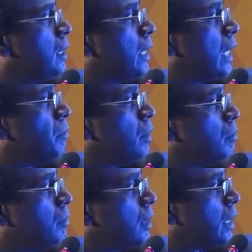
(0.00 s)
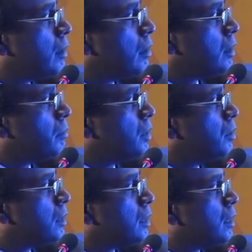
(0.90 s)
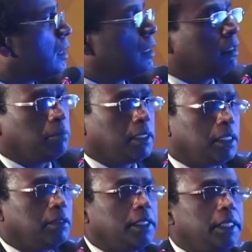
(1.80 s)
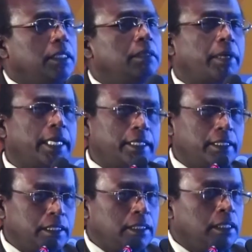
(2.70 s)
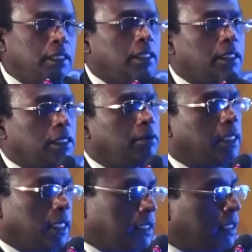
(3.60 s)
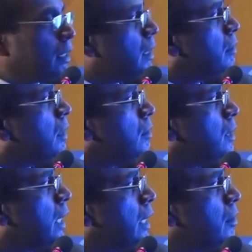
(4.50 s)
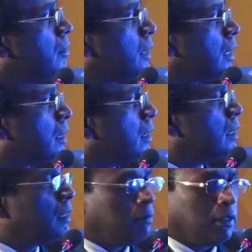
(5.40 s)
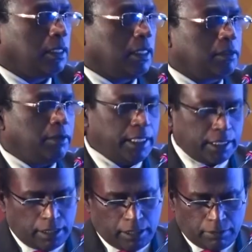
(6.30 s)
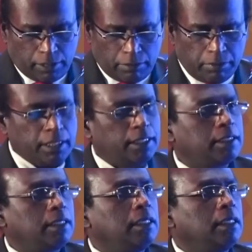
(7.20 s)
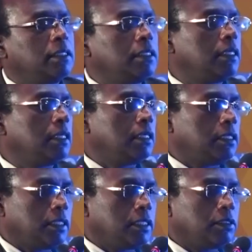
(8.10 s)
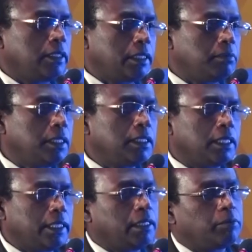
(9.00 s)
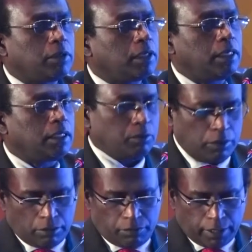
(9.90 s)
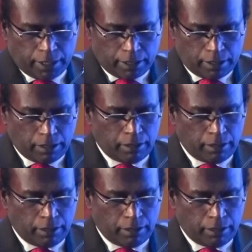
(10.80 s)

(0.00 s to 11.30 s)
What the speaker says: Dipyridamole can also be used. But in our day-to-day practice, in our center, we are using adenosine very extensively, because the 6 to 8 minutes, the entire protocol is over for us.